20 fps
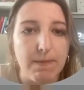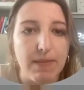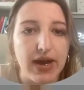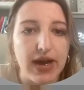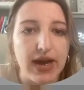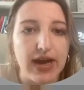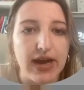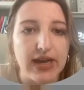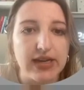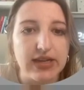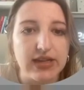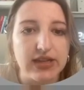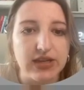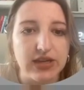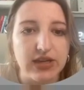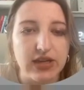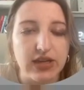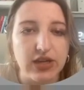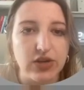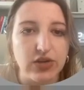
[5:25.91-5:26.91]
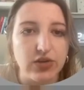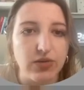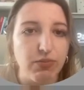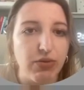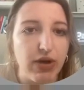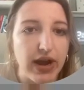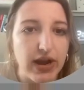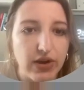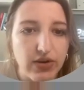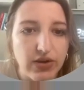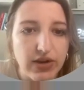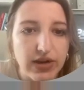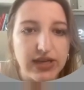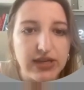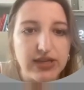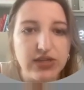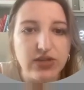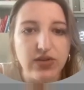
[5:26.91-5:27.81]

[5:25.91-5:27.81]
by the, you know, priority.